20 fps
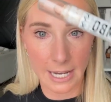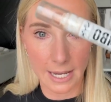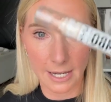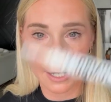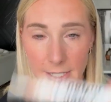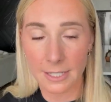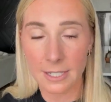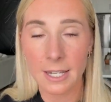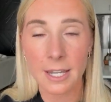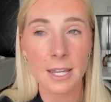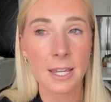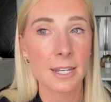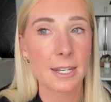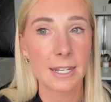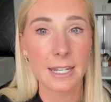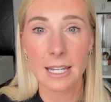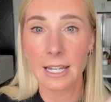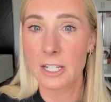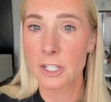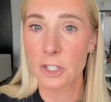NYX.
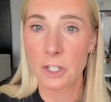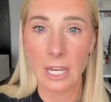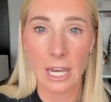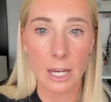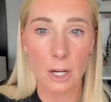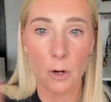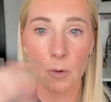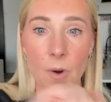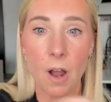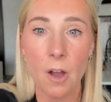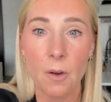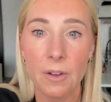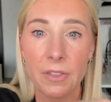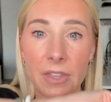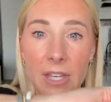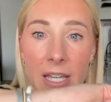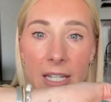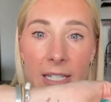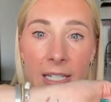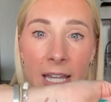NYX, you can't go wrong
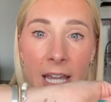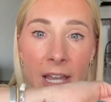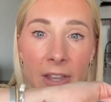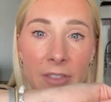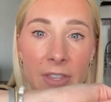with this.